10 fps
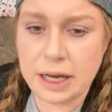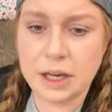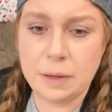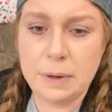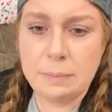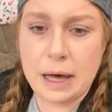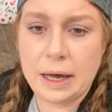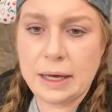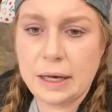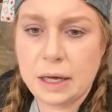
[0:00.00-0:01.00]
It could be
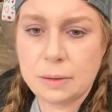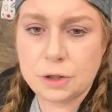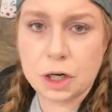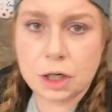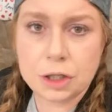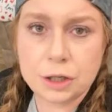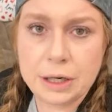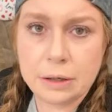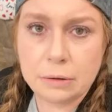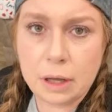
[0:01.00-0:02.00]
my charger
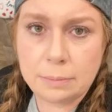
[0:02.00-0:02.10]
here.